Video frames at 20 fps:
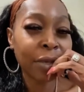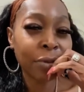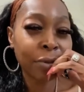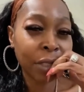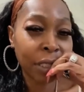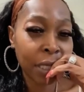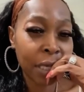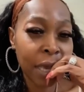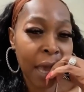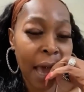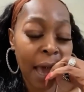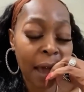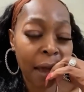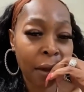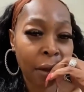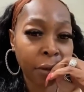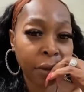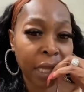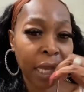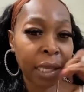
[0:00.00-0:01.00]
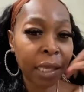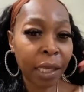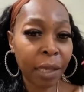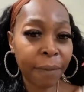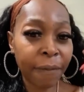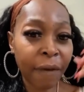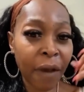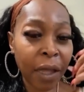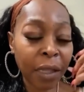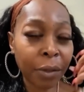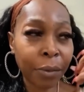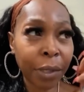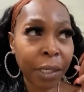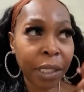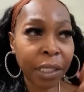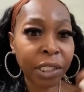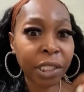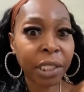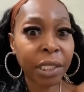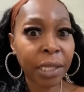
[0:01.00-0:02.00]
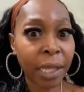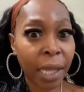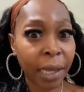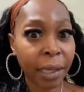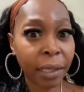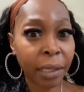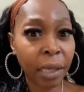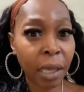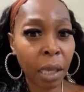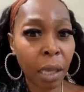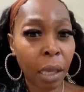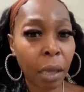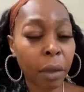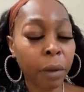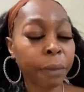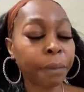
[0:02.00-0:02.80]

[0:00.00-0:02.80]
you see how they keep following us? She like, yeah.